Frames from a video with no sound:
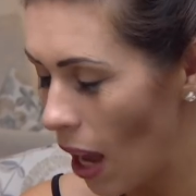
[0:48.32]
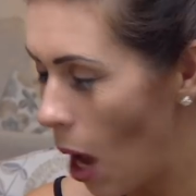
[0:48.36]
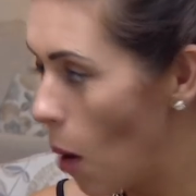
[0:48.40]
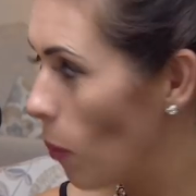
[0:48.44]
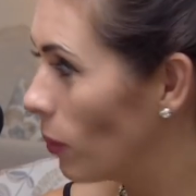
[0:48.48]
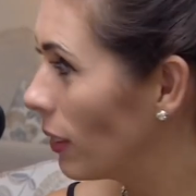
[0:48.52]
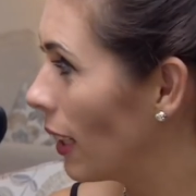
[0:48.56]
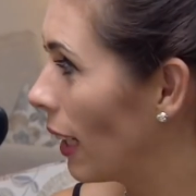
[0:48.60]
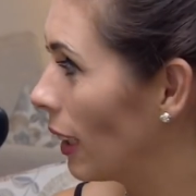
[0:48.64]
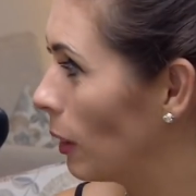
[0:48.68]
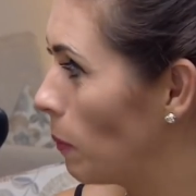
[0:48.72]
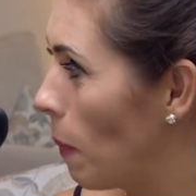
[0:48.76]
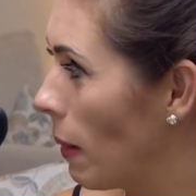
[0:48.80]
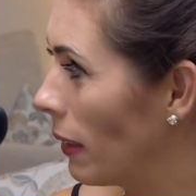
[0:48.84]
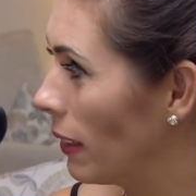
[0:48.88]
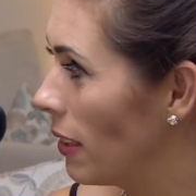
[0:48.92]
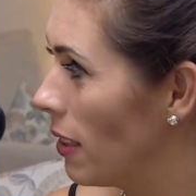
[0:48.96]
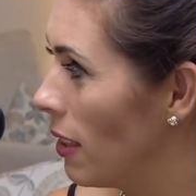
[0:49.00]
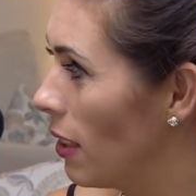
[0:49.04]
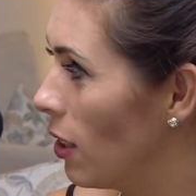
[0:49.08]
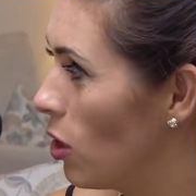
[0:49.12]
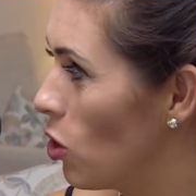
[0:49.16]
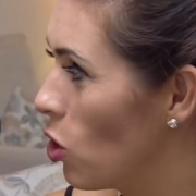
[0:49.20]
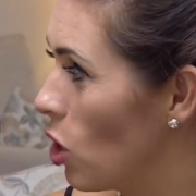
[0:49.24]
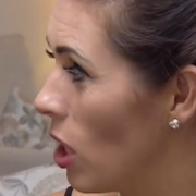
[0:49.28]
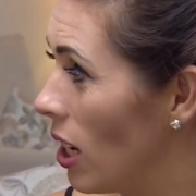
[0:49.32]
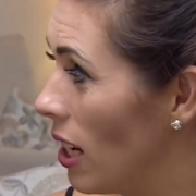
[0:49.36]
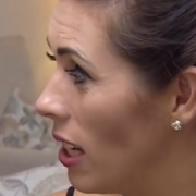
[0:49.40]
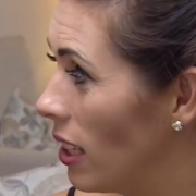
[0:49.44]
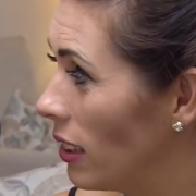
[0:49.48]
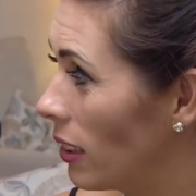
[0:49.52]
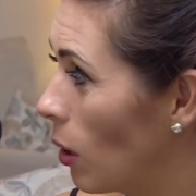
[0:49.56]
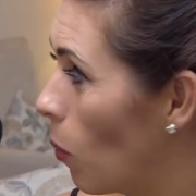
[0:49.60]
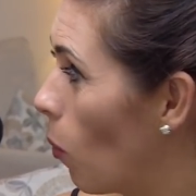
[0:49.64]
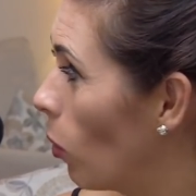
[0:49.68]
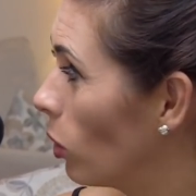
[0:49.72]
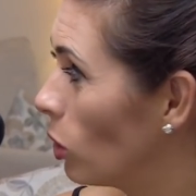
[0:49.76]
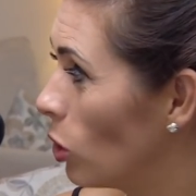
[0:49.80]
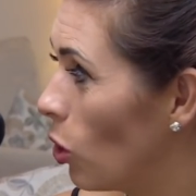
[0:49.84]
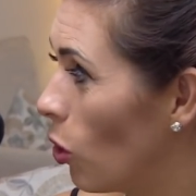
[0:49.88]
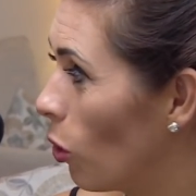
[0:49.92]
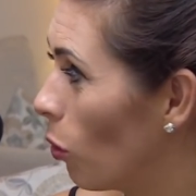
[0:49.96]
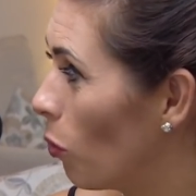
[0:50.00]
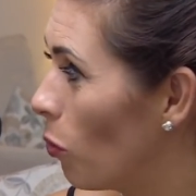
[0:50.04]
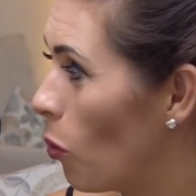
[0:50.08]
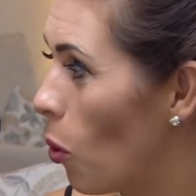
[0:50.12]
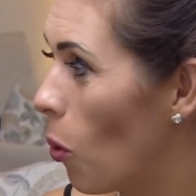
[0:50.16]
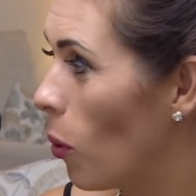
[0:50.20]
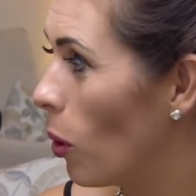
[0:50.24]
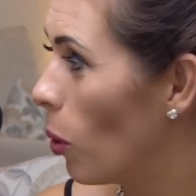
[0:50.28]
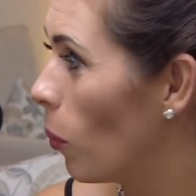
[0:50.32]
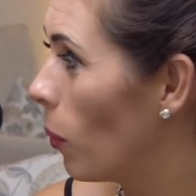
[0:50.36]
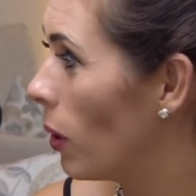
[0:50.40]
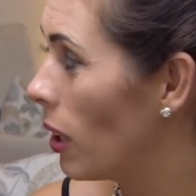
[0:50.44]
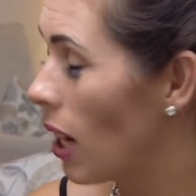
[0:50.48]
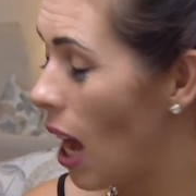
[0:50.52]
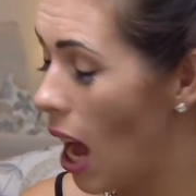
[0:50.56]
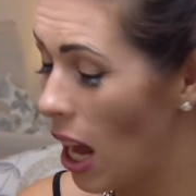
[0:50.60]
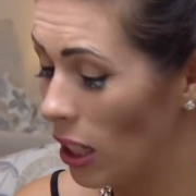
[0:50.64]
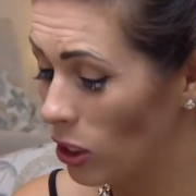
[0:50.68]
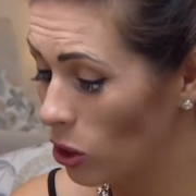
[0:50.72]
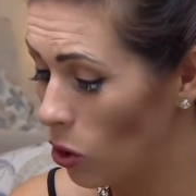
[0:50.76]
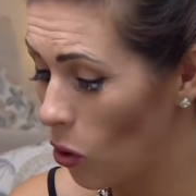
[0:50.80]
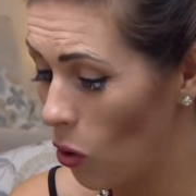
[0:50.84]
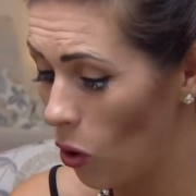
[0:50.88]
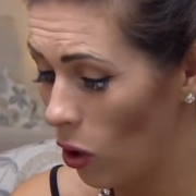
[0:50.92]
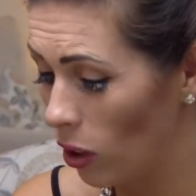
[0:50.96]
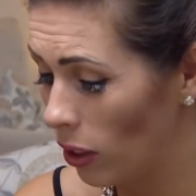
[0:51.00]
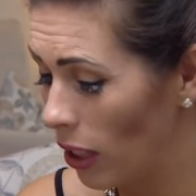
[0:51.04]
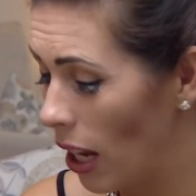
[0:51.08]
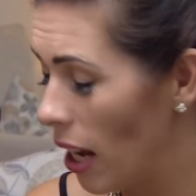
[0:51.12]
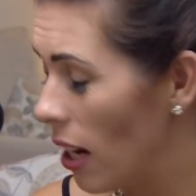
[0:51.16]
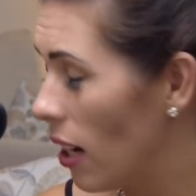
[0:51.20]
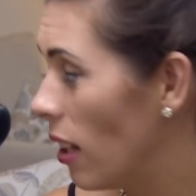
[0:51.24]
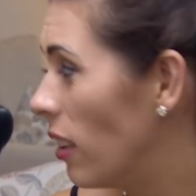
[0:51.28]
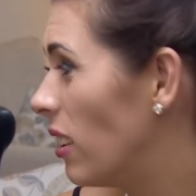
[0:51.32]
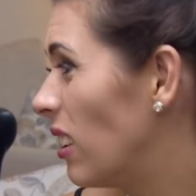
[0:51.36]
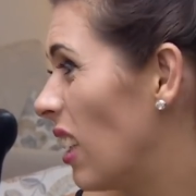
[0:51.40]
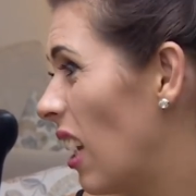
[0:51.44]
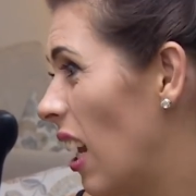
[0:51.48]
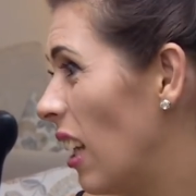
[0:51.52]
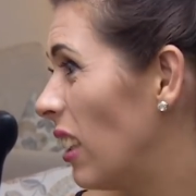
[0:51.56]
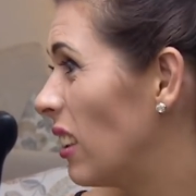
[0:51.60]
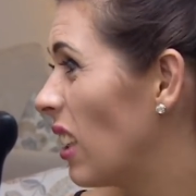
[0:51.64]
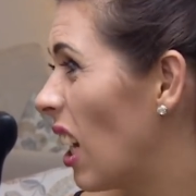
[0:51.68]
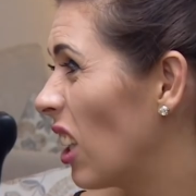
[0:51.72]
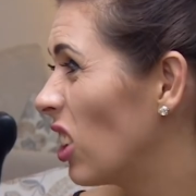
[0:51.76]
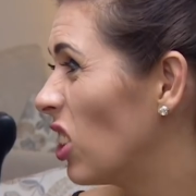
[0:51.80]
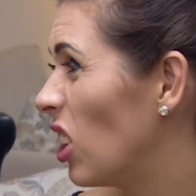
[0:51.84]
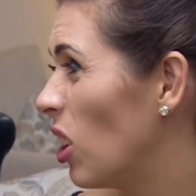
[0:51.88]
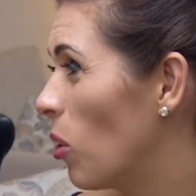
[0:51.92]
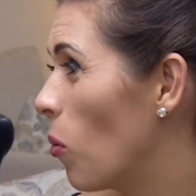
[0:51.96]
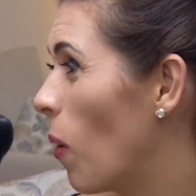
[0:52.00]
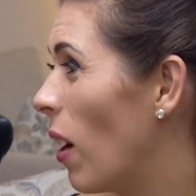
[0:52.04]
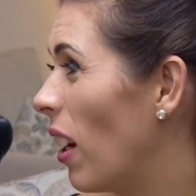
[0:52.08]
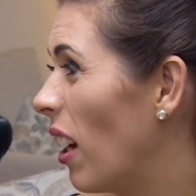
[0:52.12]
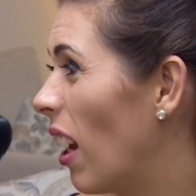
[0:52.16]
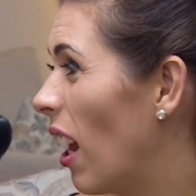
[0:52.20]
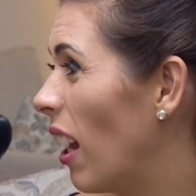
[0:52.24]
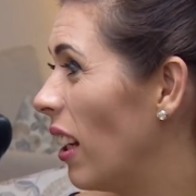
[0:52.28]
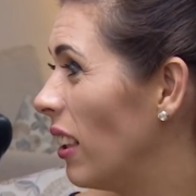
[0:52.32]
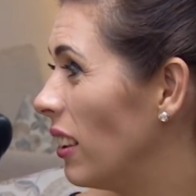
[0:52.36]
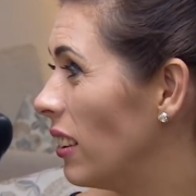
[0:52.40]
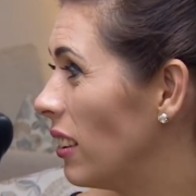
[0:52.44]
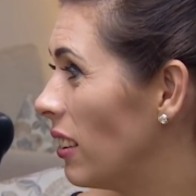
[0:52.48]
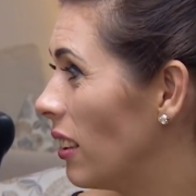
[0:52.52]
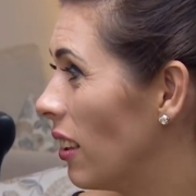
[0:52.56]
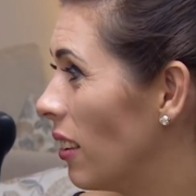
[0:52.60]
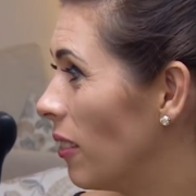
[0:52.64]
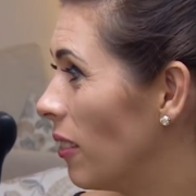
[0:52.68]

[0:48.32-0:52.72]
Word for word: I was expecting this cheese. I wasn't looking forward to it at all, and it's it's actually quite nice.